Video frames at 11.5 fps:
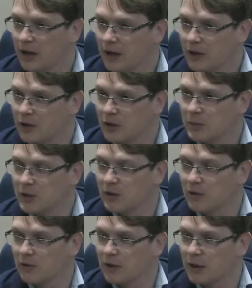in terms
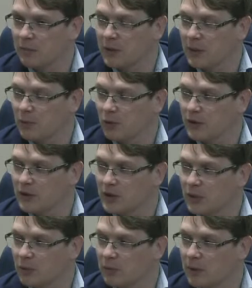of like people in the
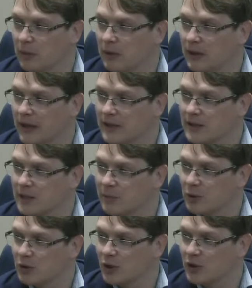general public asking
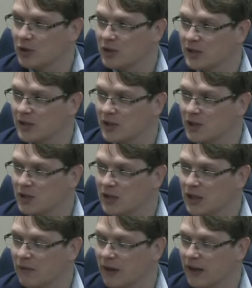about charging stations,
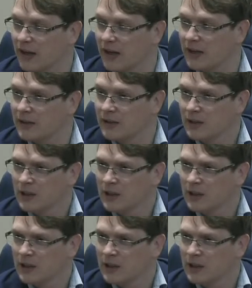I've had